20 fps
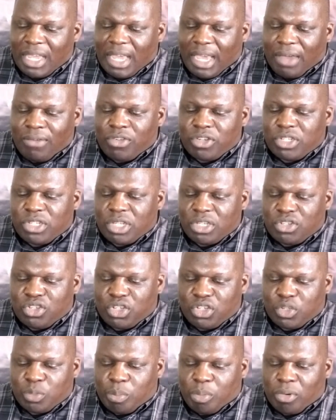Ever since
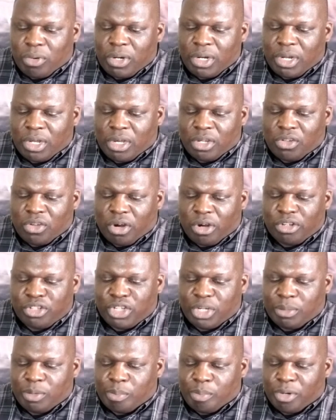she sported a
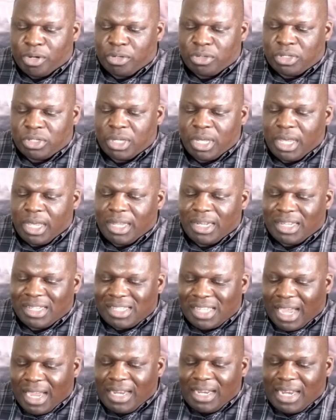guitar-shaped purse
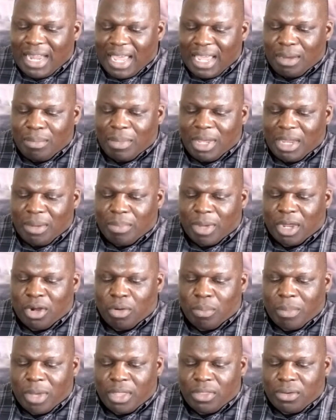designed and handmade by her
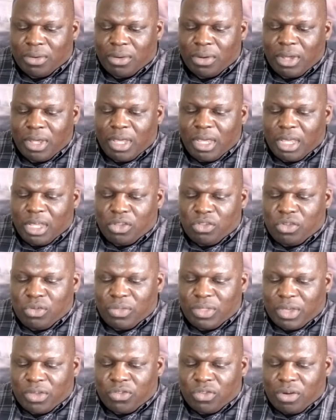mother in
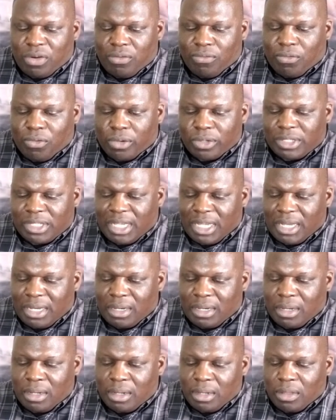
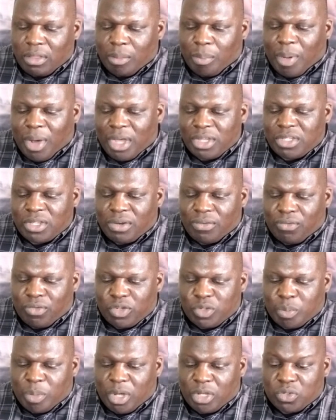2014, the positive
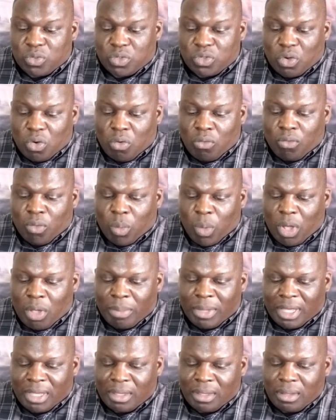response was
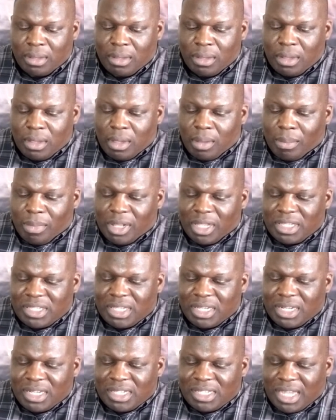overwhelming.
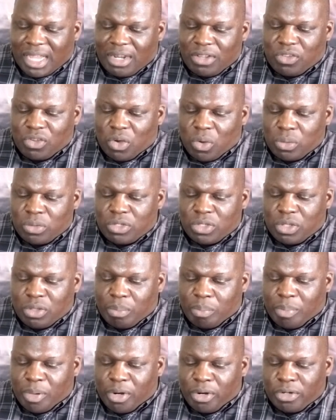Melissa decided to go into the
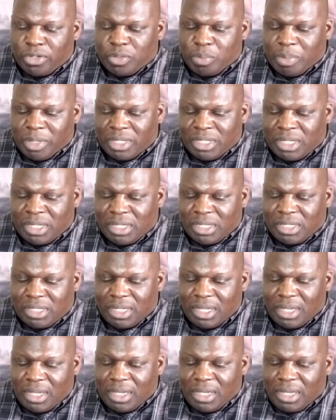purse business
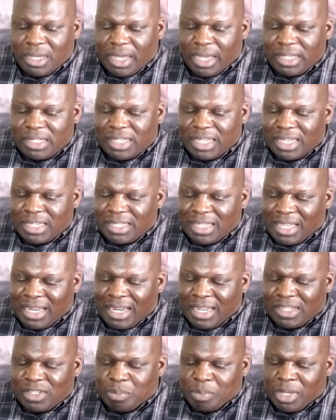and says it
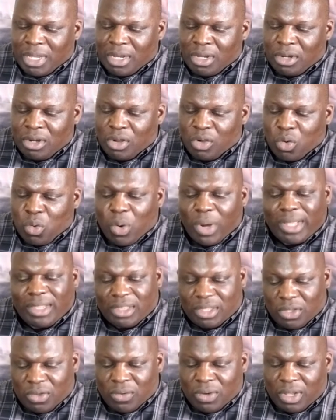has been quite
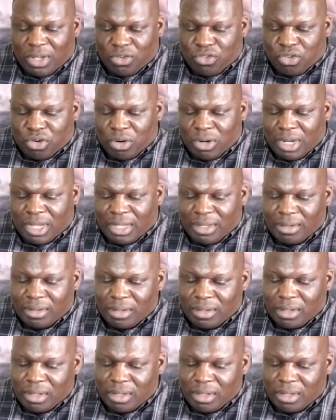the unique journey.